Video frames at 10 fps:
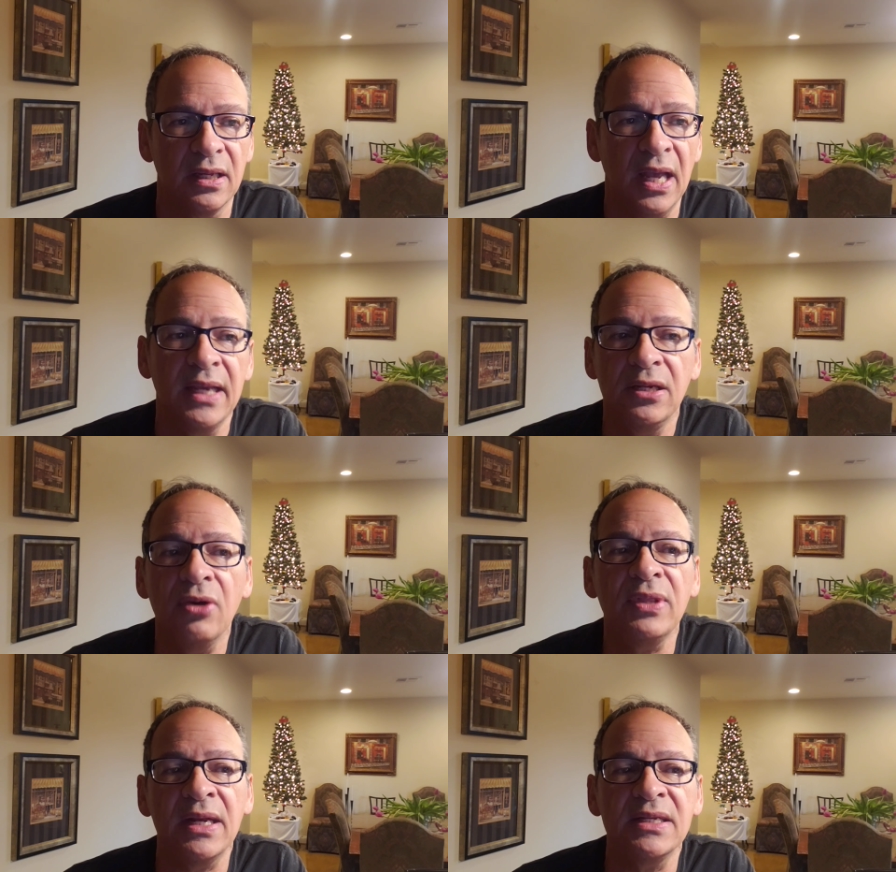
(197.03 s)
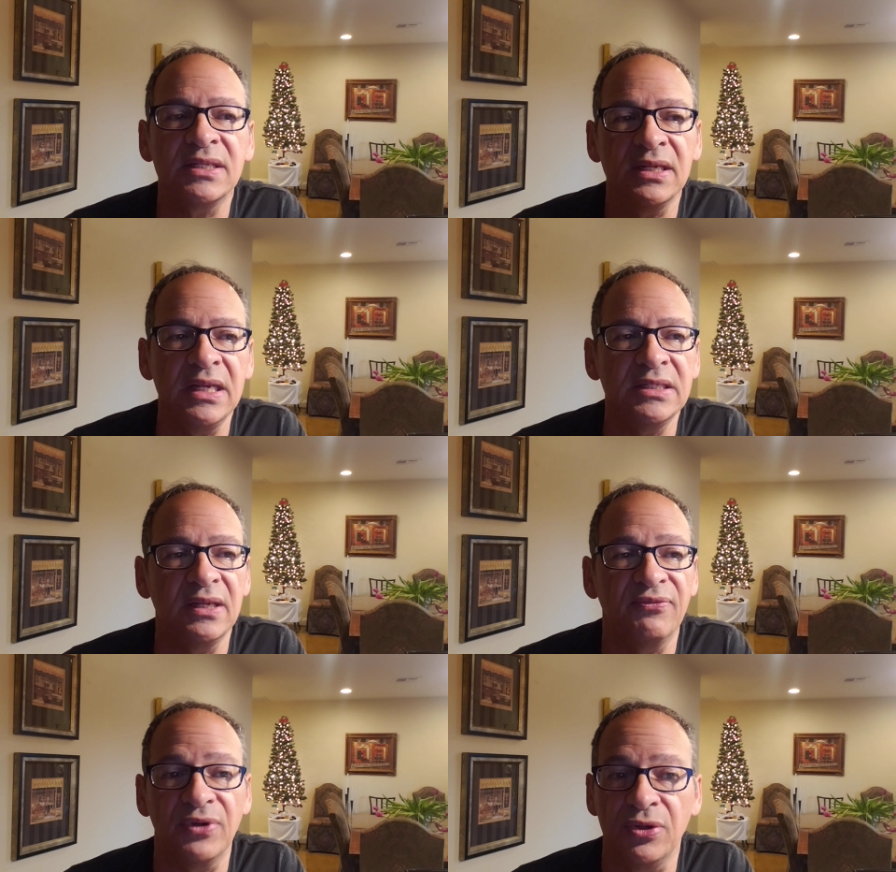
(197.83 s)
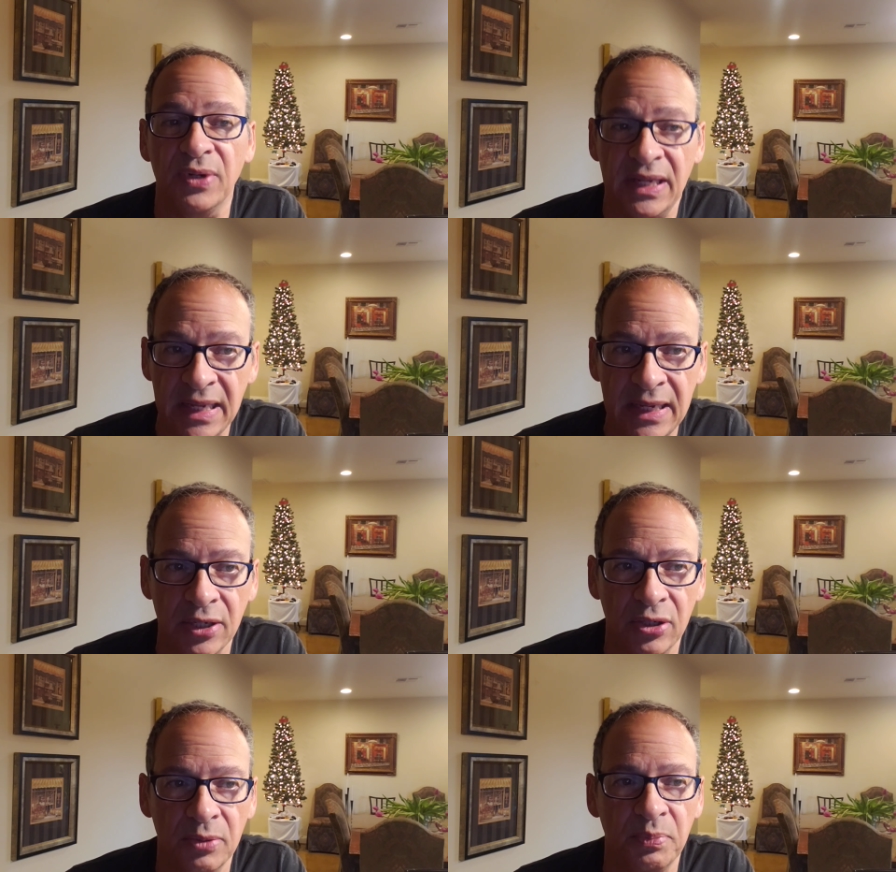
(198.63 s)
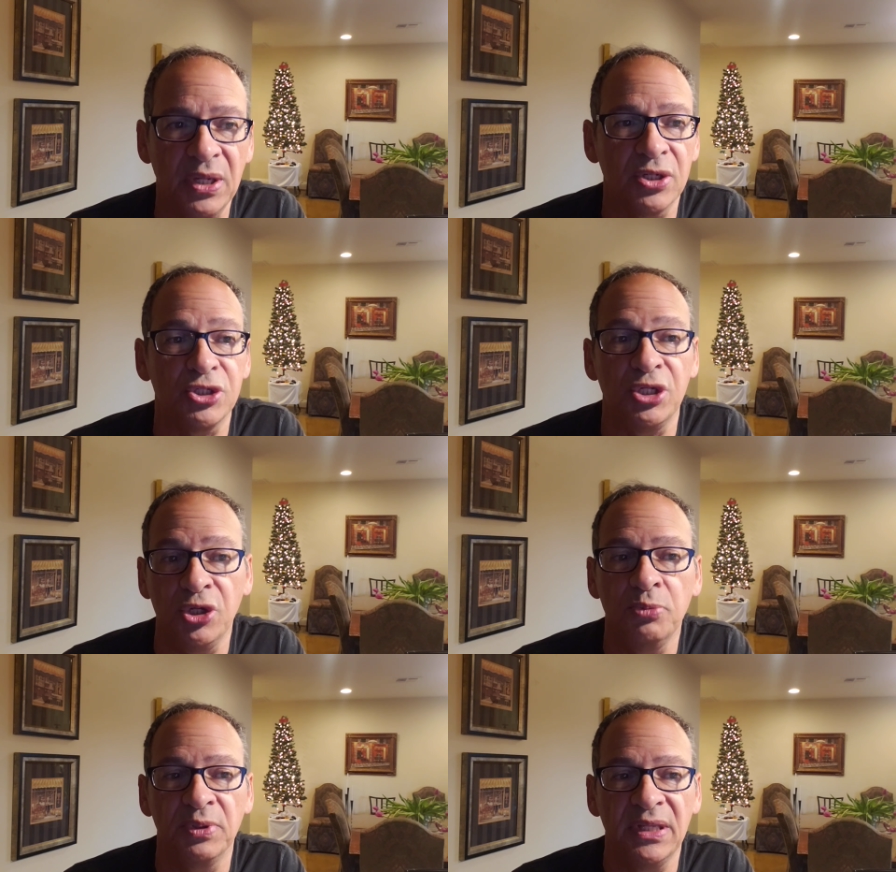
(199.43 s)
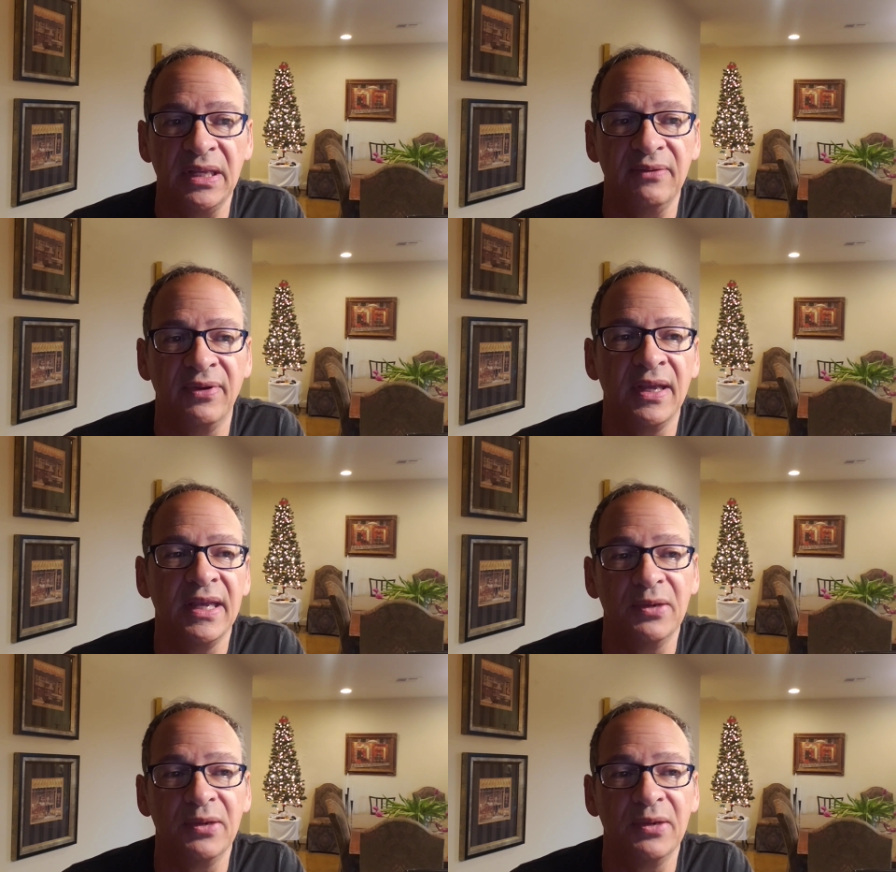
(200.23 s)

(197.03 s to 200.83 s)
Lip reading: I know that isn't easy for you to hear because you believe